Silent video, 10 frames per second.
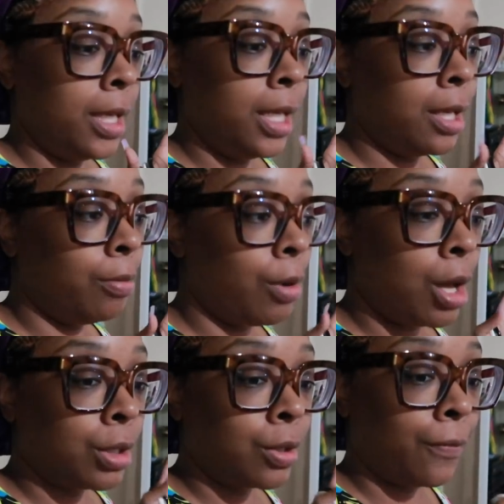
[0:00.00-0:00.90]
Nikki
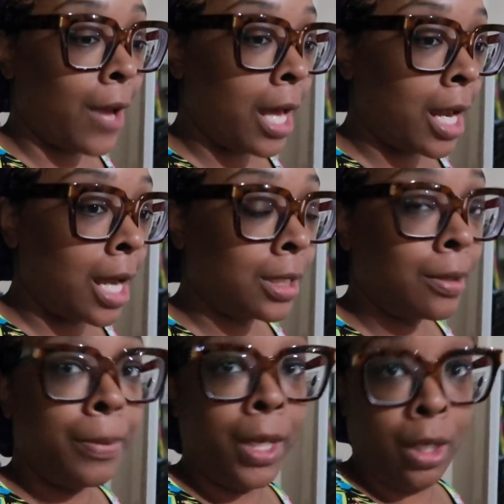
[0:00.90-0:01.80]
bras are $5.
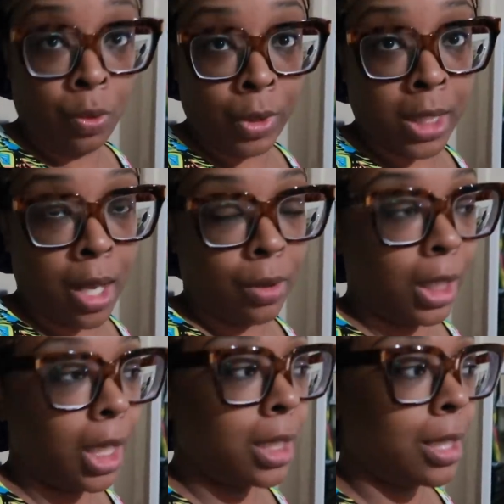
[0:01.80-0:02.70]
The pink ones
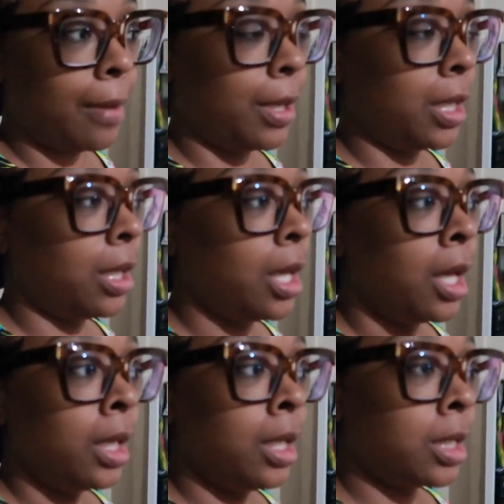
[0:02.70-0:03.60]
only. Because I'm going to
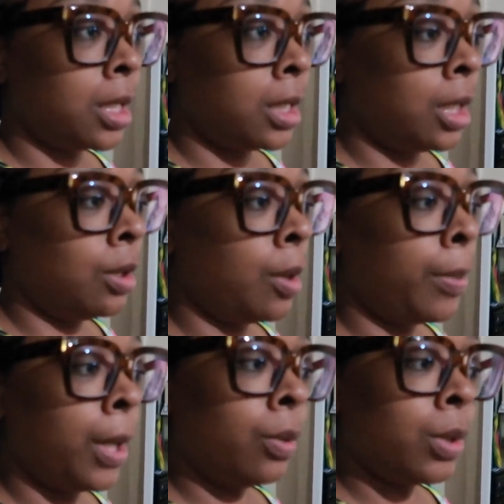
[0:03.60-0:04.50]
discontinue the
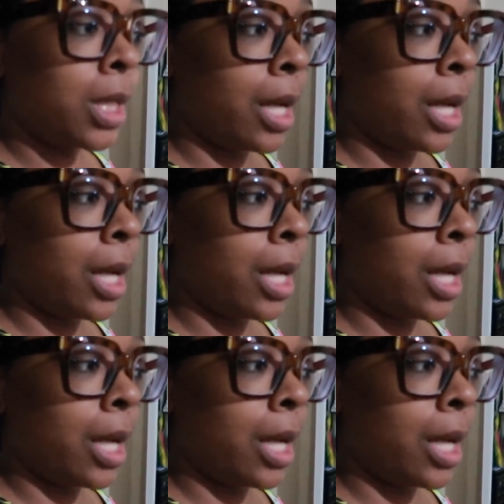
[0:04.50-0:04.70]
pink ones.